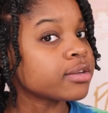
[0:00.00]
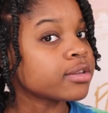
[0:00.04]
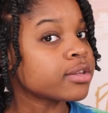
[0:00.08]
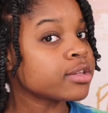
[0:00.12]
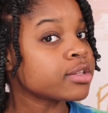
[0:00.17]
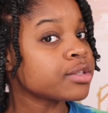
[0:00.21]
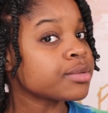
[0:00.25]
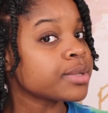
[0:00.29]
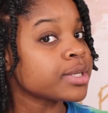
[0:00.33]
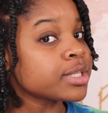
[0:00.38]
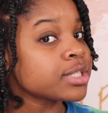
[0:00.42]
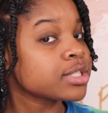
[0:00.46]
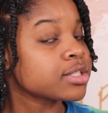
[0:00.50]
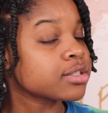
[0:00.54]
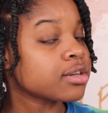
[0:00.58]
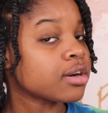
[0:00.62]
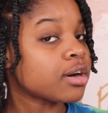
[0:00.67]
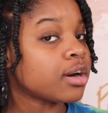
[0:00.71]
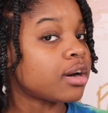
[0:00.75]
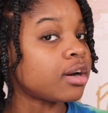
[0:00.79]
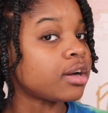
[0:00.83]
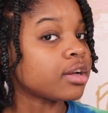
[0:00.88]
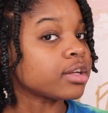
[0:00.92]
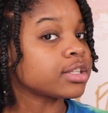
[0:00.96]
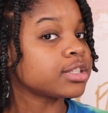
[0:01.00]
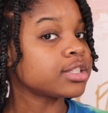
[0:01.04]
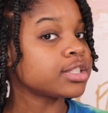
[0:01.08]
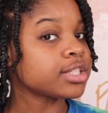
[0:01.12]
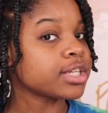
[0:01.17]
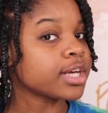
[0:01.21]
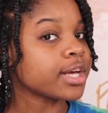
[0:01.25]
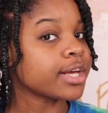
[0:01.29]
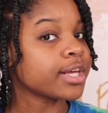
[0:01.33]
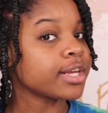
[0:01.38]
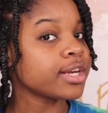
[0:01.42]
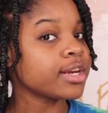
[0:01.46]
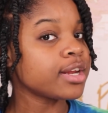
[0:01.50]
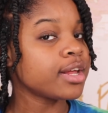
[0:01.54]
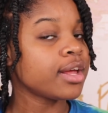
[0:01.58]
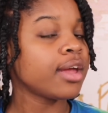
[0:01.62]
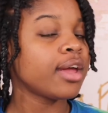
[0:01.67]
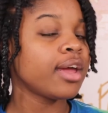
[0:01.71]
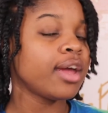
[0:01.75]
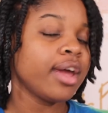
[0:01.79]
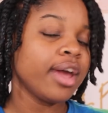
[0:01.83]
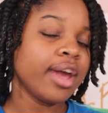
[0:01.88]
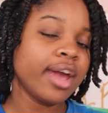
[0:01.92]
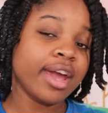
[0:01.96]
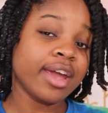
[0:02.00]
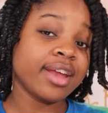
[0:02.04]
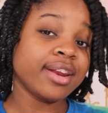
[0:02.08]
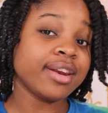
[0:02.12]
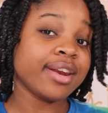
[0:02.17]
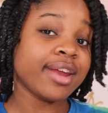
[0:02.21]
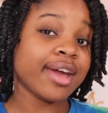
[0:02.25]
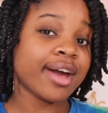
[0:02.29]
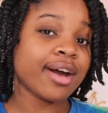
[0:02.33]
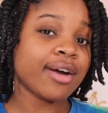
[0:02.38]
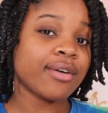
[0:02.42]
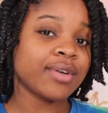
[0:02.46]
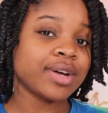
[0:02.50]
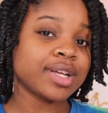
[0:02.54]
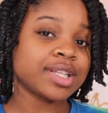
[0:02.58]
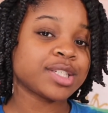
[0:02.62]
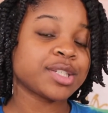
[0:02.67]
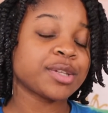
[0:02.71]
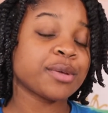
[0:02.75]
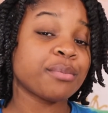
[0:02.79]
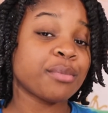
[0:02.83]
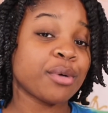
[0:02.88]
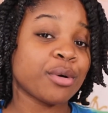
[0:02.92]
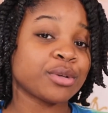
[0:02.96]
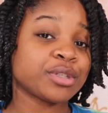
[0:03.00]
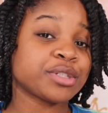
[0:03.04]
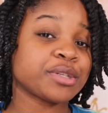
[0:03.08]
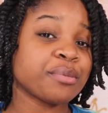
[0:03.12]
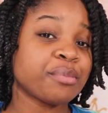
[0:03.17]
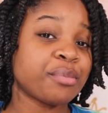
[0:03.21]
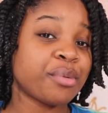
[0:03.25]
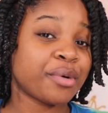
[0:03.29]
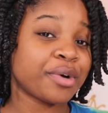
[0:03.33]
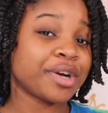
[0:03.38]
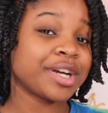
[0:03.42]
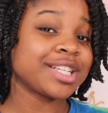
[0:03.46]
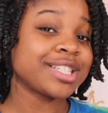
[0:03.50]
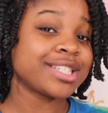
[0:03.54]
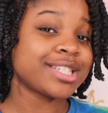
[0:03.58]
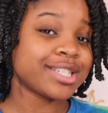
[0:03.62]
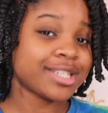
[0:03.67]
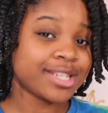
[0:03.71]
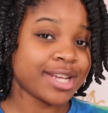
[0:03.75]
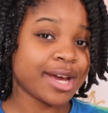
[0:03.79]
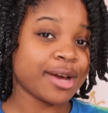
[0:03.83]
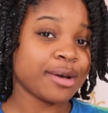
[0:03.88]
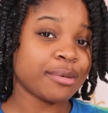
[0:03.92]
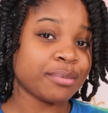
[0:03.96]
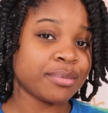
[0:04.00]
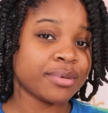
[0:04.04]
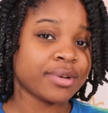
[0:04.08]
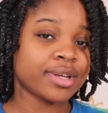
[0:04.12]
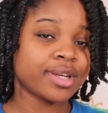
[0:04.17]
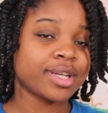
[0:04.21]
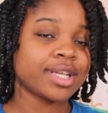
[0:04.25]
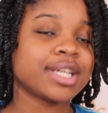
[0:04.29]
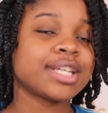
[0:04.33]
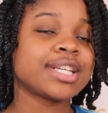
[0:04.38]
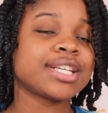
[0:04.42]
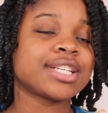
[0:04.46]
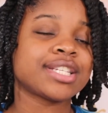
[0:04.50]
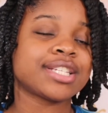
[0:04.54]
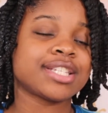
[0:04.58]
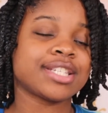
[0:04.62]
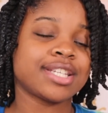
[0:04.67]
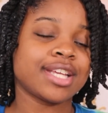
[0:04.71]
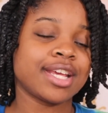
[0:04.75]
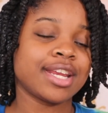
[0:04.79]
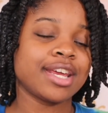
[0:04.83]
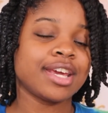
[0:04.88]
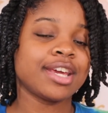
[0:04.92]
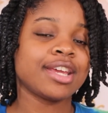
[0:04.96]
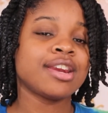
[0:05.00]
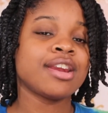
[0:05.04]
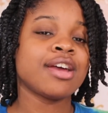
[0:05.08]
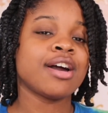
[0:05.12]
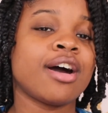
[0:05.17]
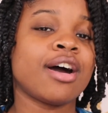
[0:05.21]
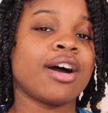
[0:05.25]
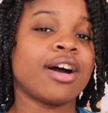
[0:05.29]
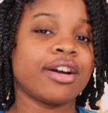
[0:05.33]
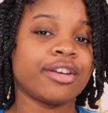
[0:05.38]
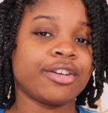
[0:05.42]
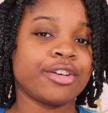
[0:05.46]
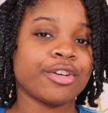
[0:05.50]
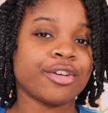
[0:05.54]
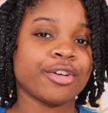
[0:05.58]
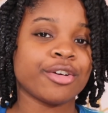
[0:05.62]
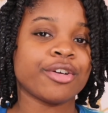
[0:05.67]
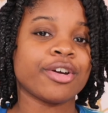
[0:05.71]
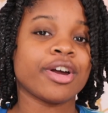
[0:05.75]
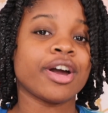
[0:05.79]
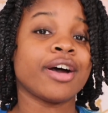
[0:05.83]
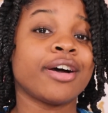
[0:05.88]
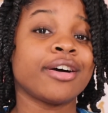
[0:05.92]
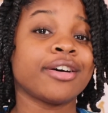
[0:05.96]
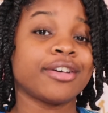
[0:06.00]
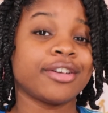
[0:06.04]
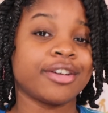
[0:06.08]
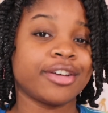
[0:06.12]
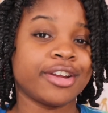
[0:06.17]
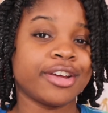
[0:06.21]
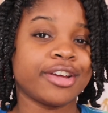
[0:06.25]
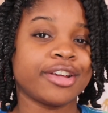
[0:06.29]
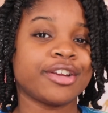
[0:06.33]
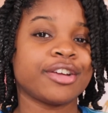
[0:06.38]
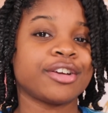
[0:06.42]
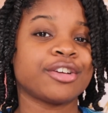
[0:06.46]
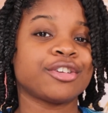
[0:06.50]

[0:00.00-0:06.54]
the twists are all done, and now is the most important step: sitting under a hooded